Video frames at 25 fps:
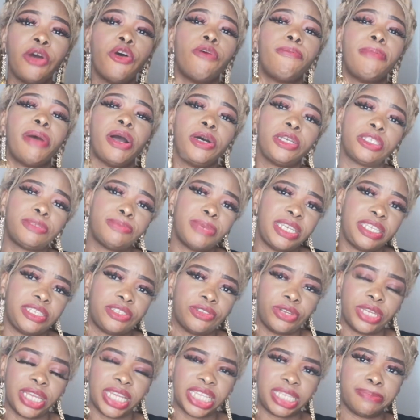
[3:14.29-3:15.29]
Oh, my husband is
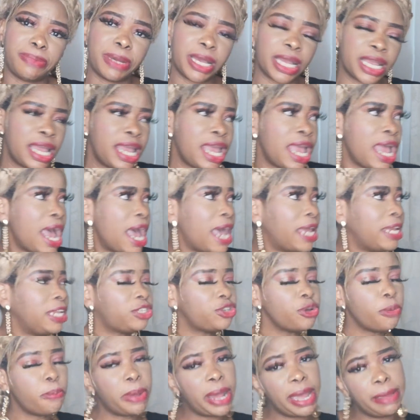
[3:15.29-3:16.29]
not yet back. I need
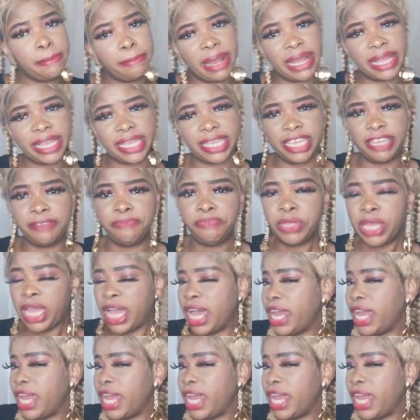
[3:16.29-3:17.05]
to buy mangi.